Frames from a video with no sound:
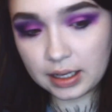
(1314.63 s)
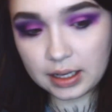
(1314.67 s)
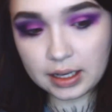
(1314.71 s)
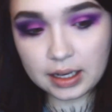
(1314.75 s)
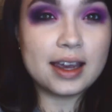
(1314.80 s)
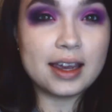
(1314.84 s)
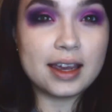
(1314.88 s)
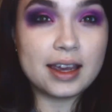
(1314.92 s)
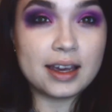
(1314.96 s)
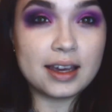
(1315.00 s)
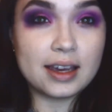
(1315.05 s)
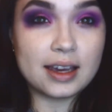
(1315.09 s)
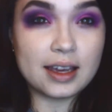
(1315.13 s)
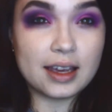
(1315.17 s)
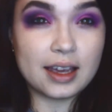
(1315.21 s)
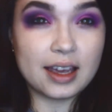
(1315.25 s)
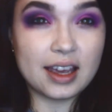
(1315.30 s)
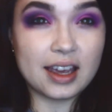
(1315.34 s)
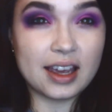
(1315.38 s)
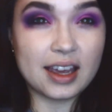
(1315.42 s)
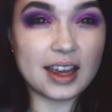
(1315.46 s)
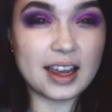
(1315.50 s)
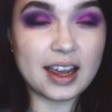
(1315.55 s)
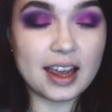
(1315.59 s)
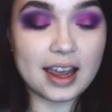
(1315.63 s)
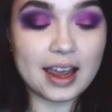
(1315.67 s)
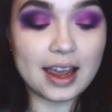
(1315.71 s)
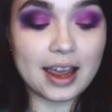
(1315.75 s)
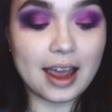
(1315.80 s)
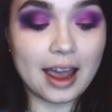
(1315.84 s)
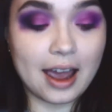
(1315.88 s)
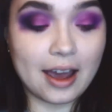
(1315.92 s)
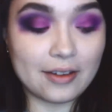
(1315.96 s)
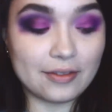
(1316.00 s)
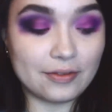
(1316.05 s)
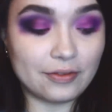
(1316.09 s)
I
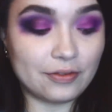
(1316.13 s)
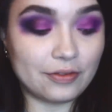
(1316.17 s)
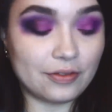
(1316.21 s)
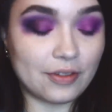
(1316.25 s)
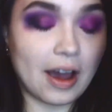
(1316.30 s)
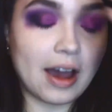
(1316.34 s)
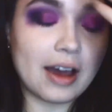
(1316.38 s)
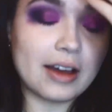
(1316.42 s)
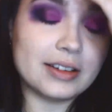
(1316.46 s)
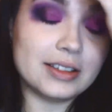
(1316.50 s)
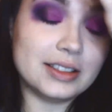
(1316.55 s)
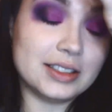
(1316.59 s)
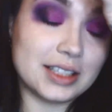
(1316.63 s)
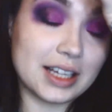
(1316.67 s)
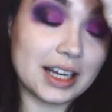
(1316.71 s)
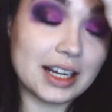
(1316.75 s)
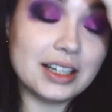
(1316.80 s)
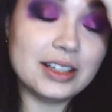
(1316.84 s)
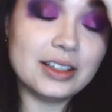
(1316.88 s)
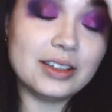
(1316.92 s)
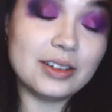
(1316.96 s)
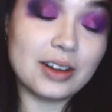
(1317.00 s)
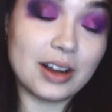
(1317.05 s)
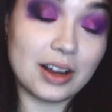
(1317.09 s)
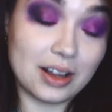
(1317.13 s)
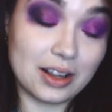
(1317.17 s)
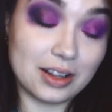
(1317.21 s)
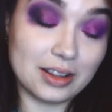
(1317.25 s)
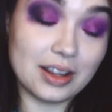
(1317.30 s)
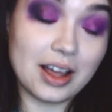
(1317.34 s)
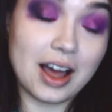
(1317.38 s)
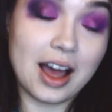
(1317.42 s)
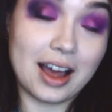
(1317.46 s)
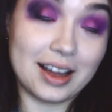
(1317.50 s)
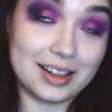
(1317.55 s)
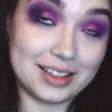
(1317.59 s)
have done a
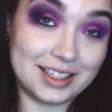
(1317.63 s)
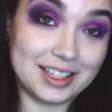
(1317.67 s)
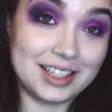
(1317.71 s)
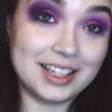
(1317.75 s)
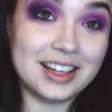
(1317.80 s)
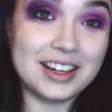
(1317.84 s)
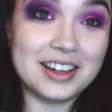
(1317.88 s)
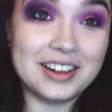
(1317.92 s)
lot